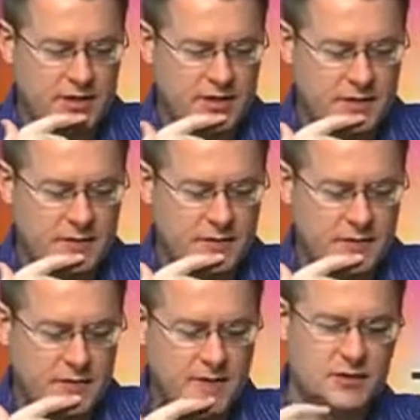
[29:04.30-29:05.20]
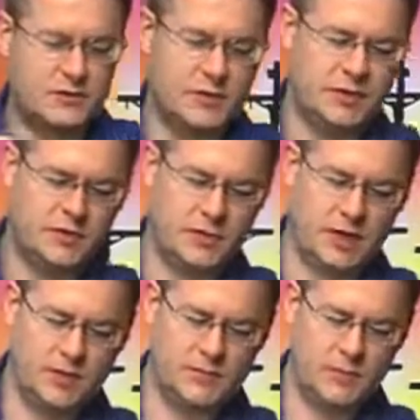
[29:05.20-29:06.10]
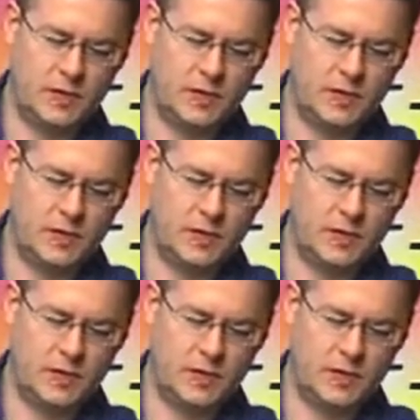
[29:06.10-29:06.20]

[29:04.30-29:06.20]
I mean, chapter fifteen, verse forty-two of Mark.